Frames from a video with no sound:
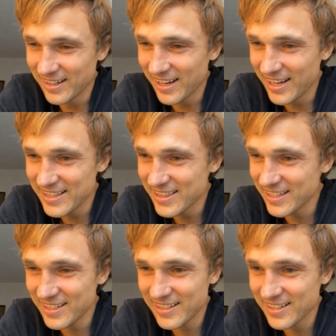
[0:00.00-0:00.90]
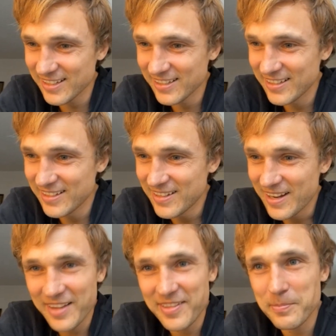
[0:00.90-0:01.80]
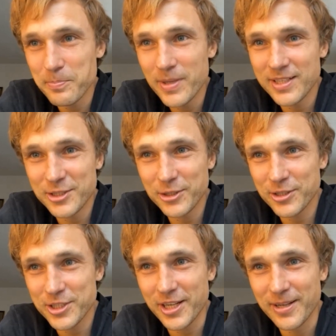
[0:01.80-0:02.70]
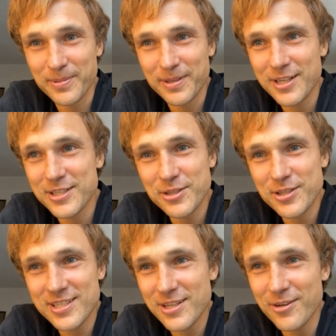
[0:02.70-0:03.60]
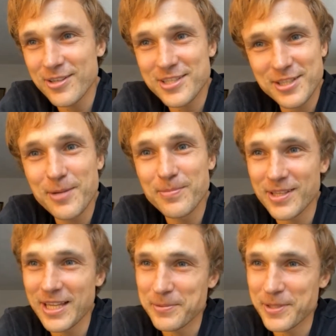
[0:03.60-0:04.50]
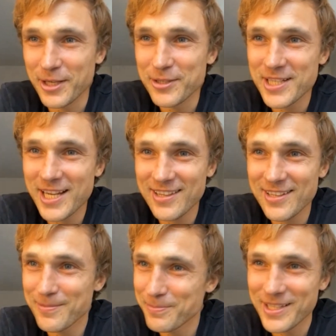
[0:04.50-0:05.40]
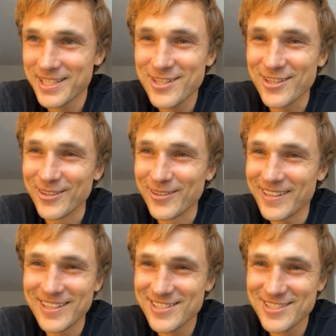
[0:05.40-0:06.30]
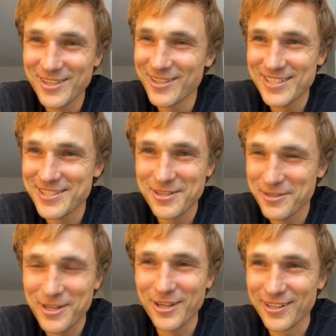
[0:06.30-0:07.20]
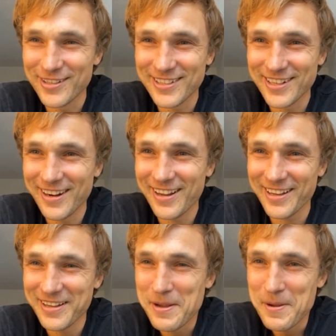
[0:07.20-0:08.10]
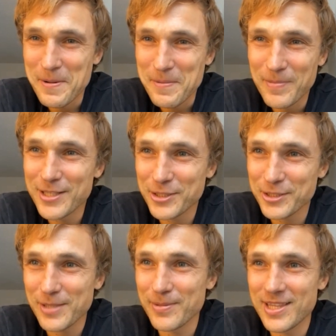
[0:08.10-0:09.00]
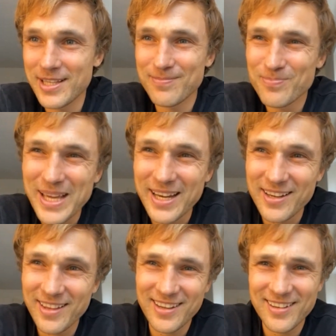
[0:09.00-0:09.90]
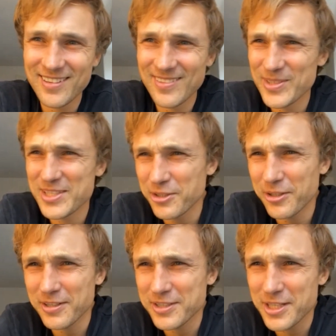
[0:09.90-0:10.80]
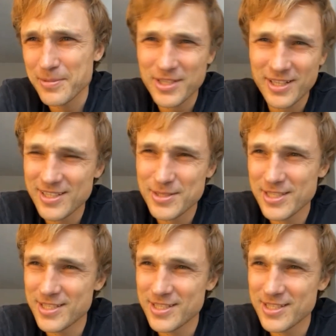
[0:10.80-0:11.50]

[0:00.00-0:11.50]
I think mint choc chip, because you just don't assume that they would go together, but they do. It's so good. You know, like mint choc chip, you think mint, you're like, with chocolate chips, this